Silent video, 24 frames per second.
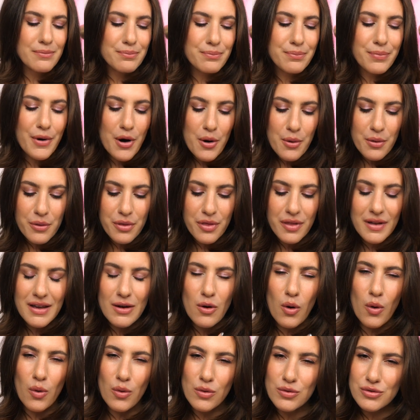both
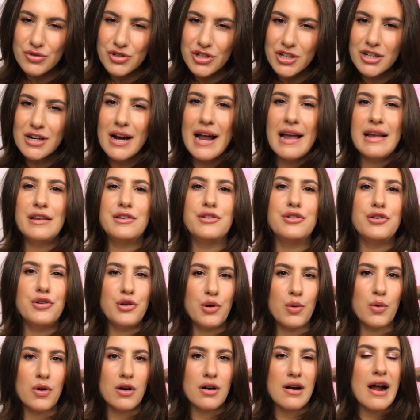older and
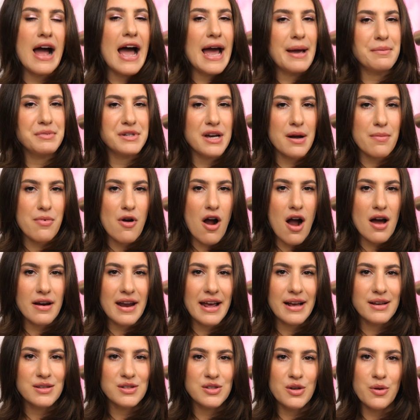newer hyped up
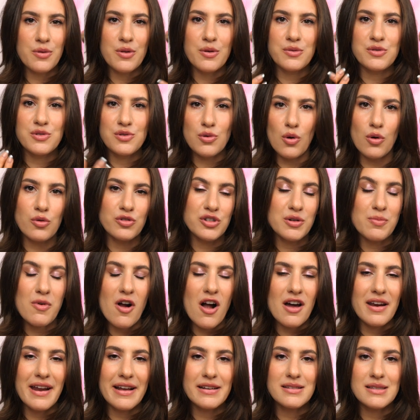products. So those older
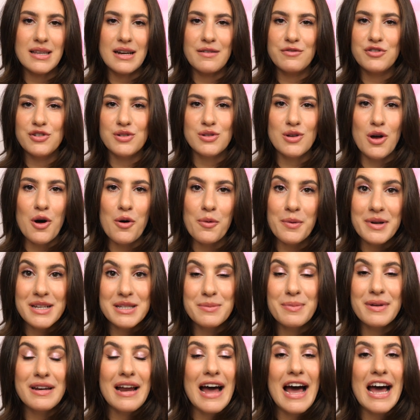products that have just
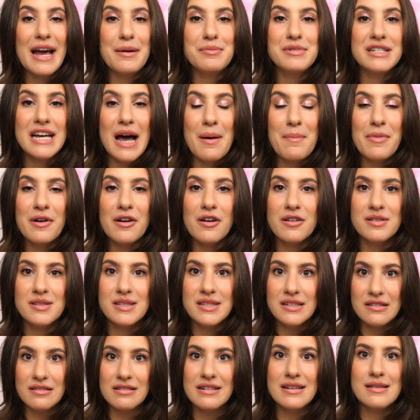always been hyped up and are
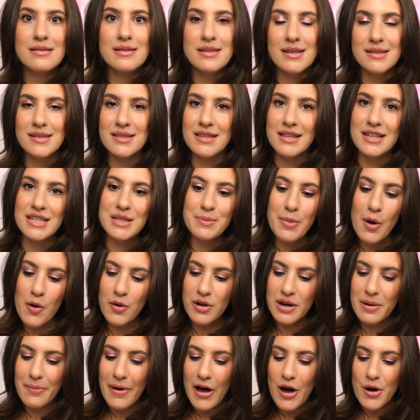still consistently
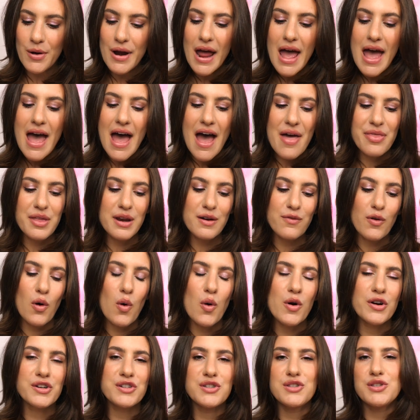spoken about. And then of
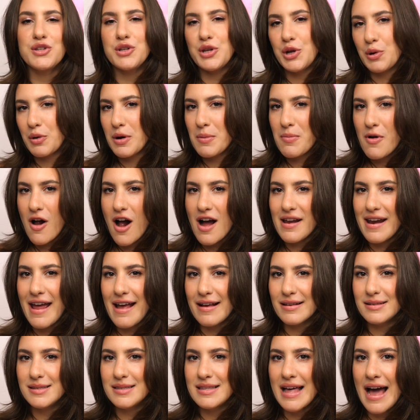course the newer
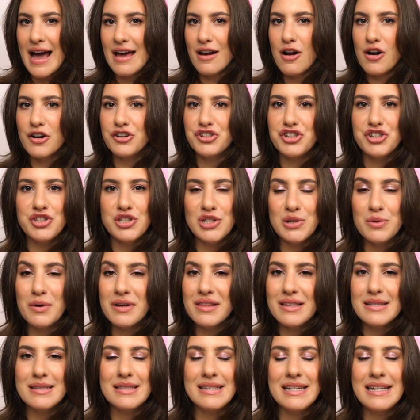products that are just new
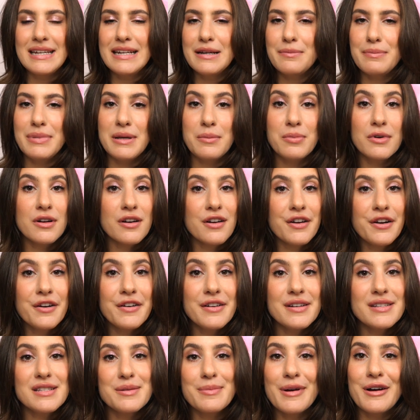on the scene and people are
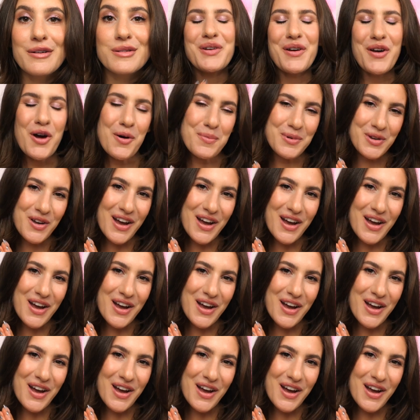curious about. So I hope you